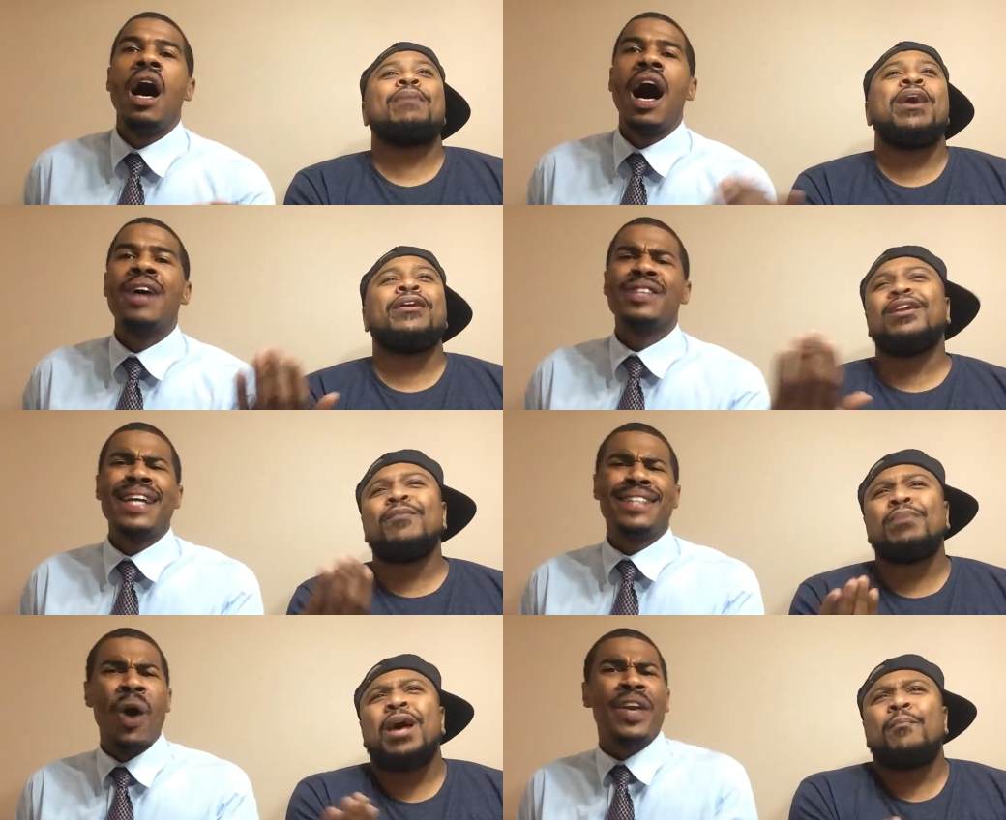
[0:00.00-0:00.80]
Speaker 1: about it. I was like,
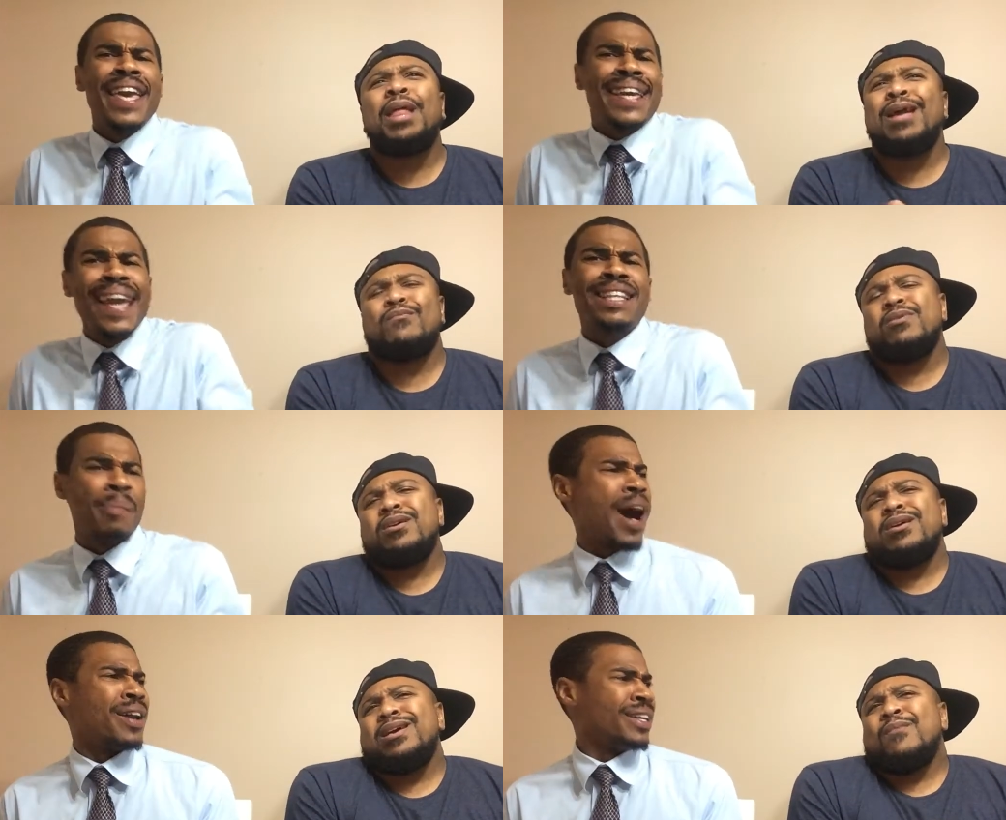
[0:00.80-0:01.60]
don't get like, geeked
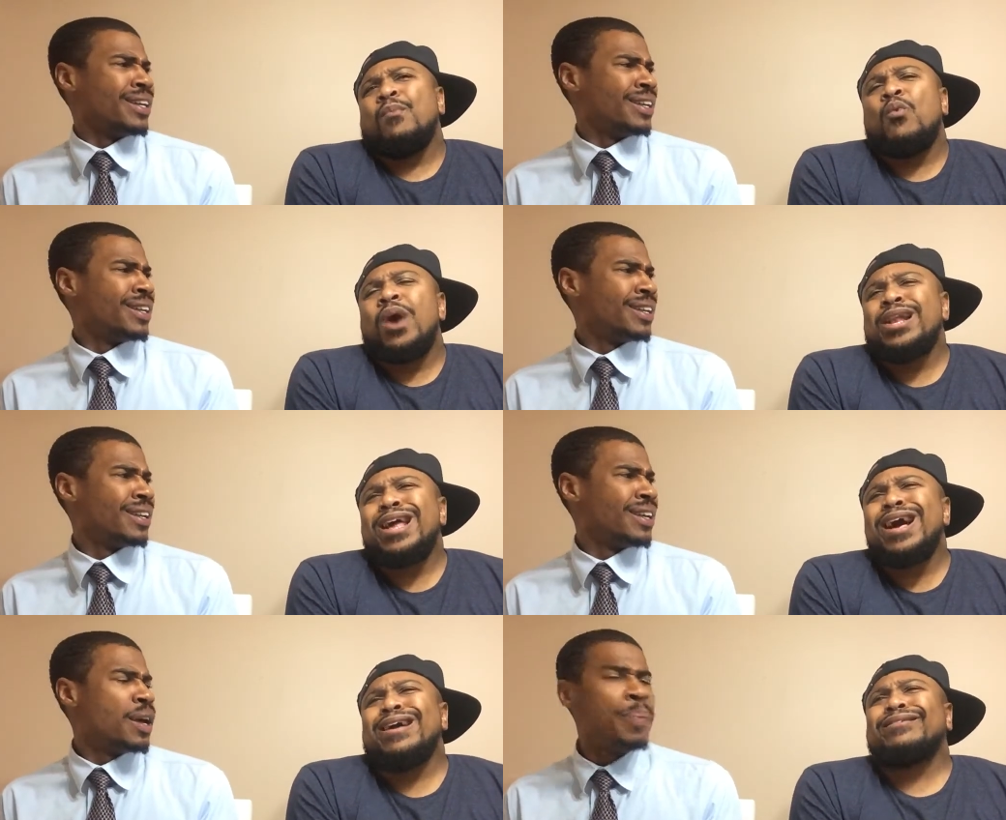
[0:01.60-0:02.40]
about it. But why
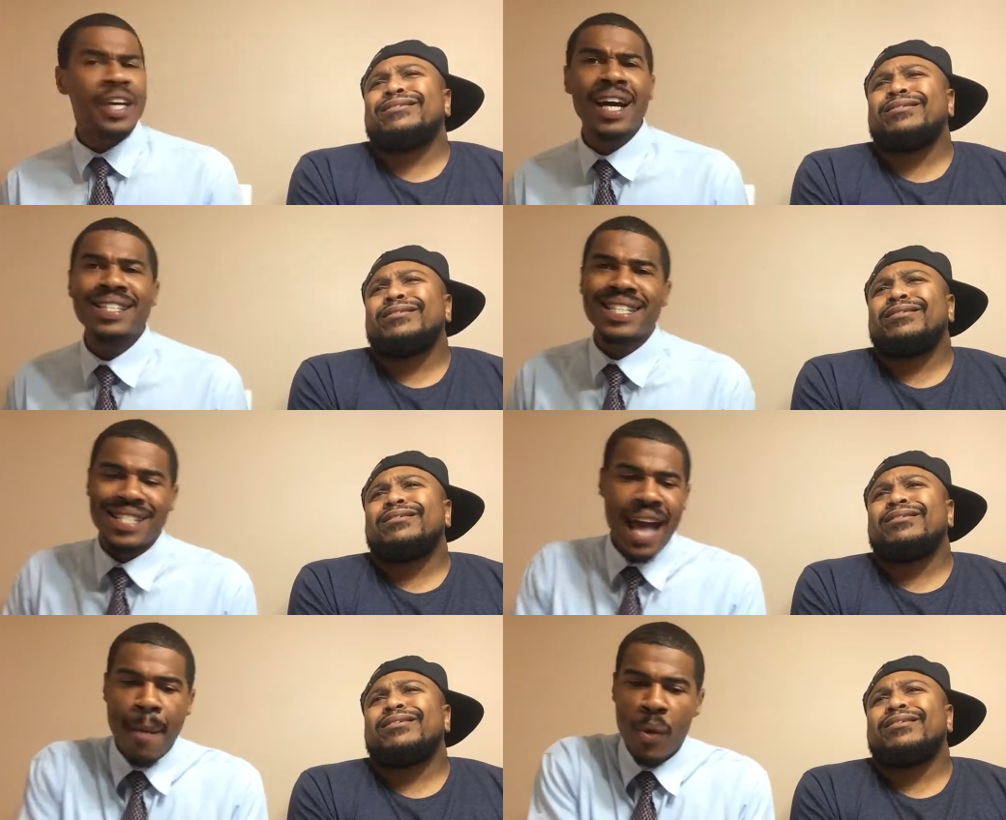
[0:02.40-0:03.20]
not? Because it's
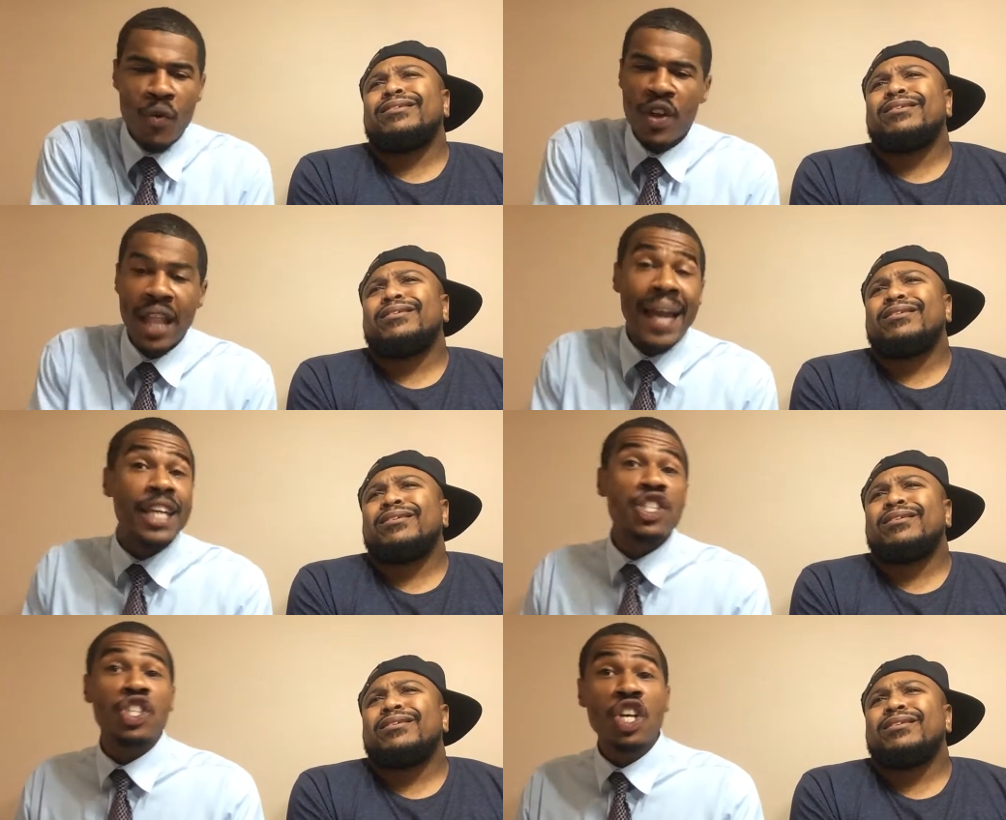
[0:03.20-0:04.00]
not moving like it
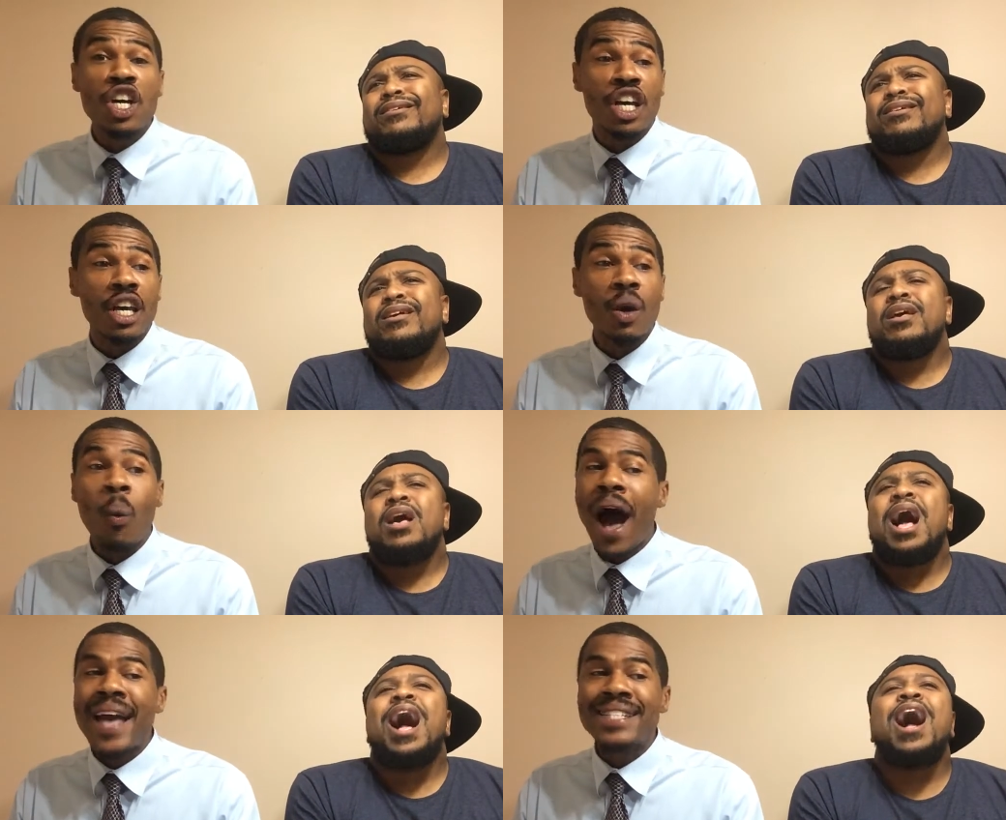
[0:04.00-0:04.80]
should.
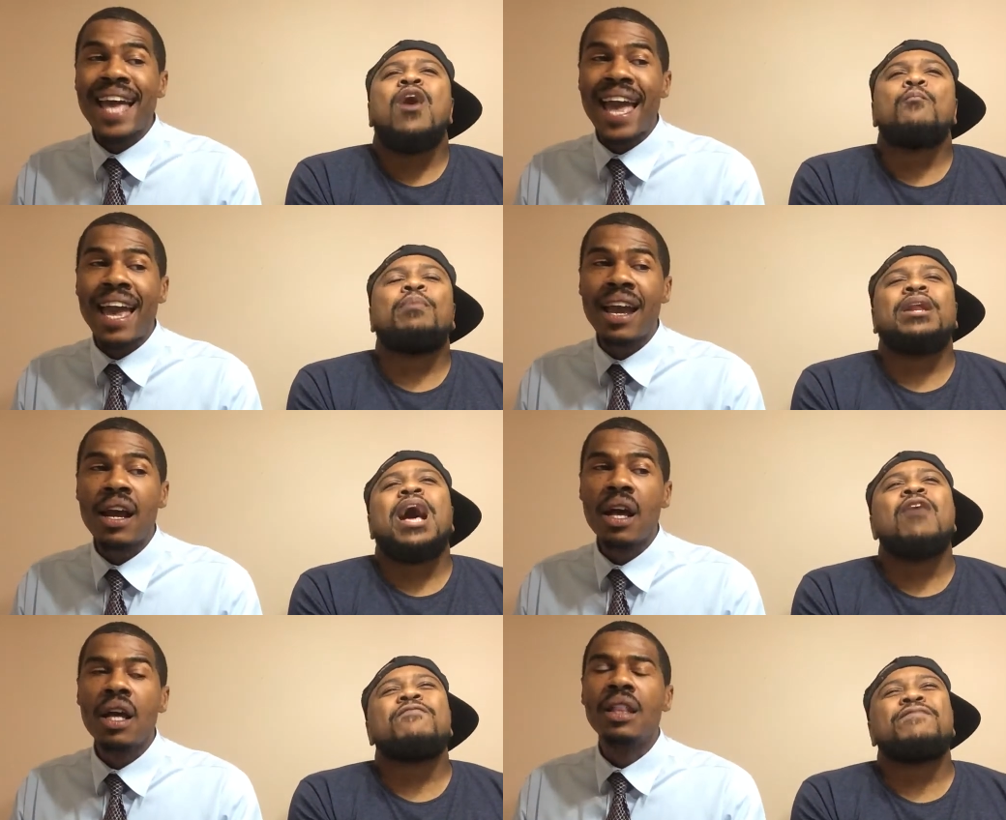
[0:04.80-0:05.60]
Why is how, that? But
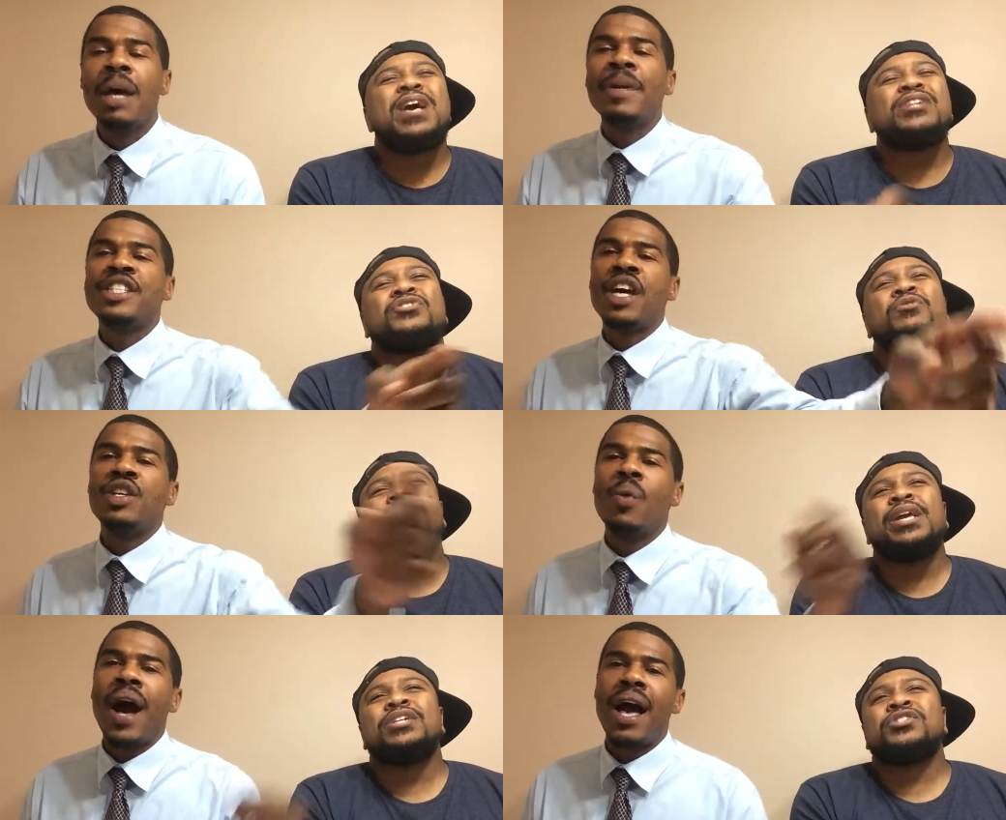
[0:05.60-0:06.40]
how fast? Let me tell you,
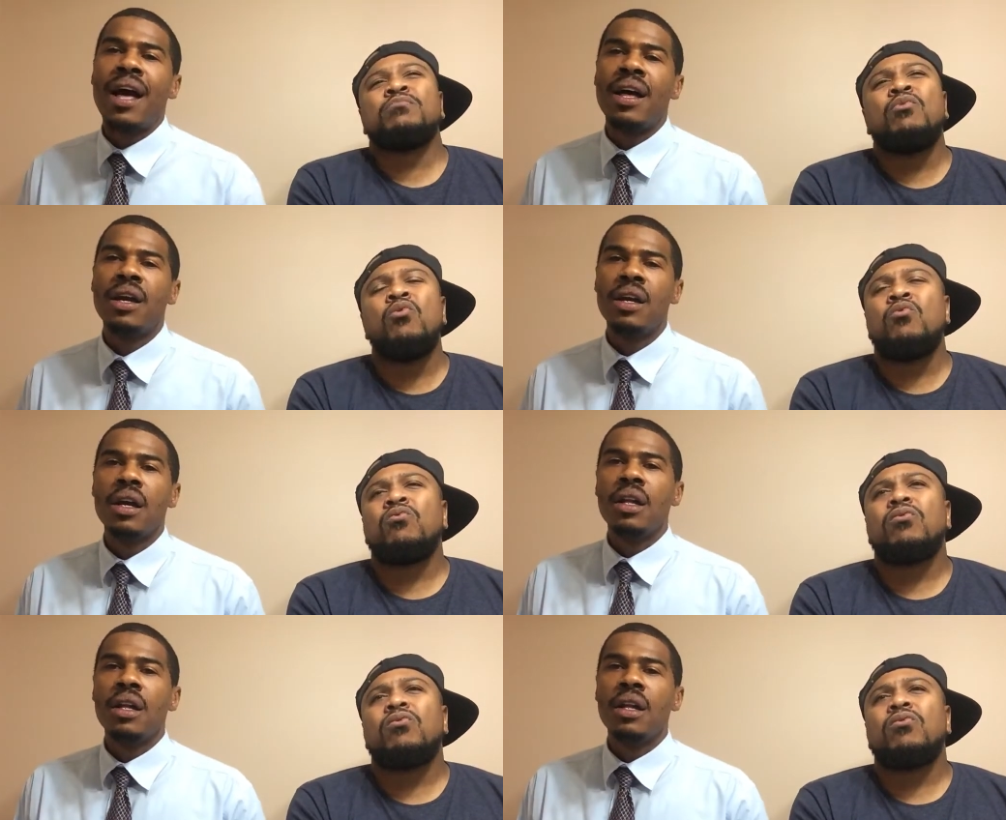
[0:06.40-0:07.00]
you why. It should move?